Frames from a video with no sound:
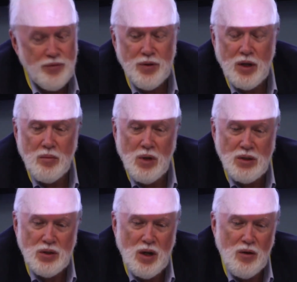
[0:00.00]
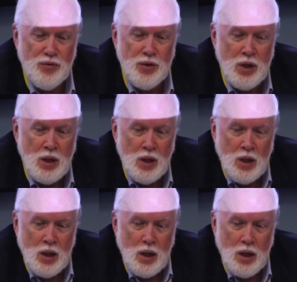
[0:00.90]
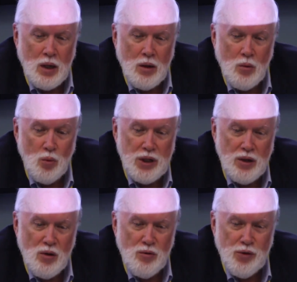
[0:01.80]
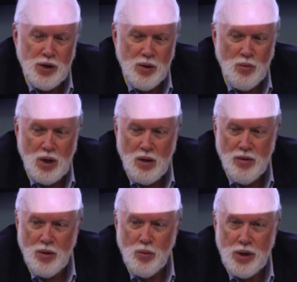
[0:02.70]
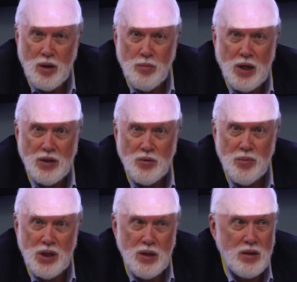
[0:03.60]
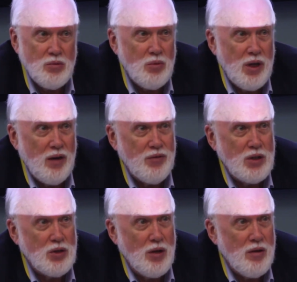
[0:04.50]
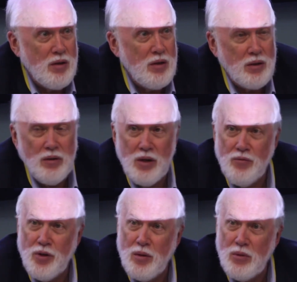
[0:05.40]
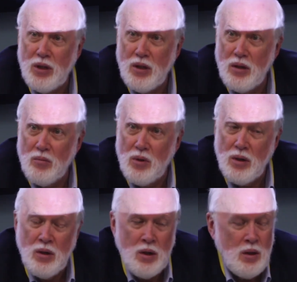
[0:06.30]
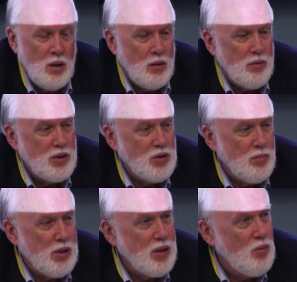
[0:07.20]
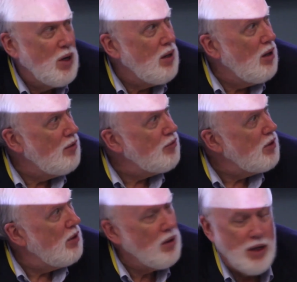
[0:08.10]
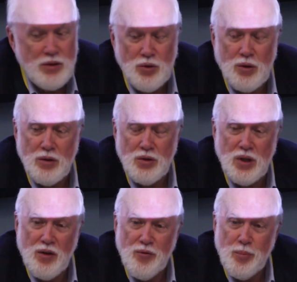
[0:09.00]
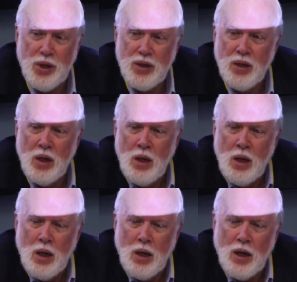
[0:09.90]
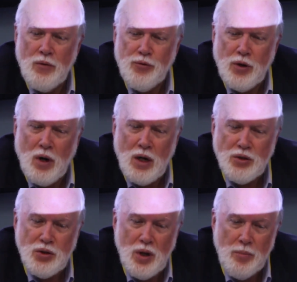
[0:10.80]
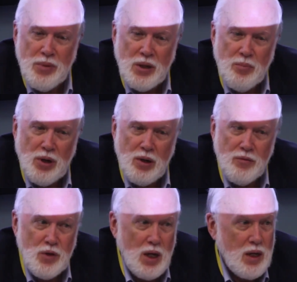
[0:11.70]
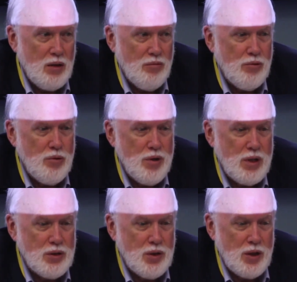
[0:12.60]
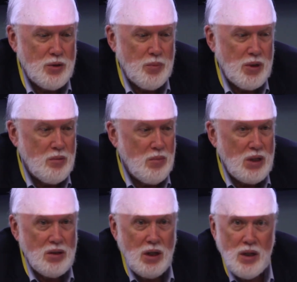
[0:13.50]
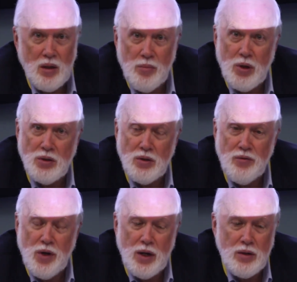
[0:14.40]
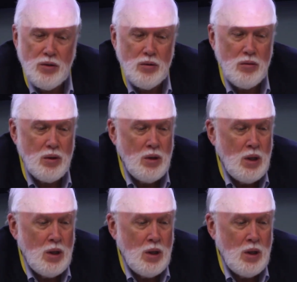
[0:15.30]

thing myself. We know very well that we are blessed because we have each other and a great family, and we're reasonably well off and all that sort of stuff. But for us, a big part of getting through this has been maintaining a positive attitude,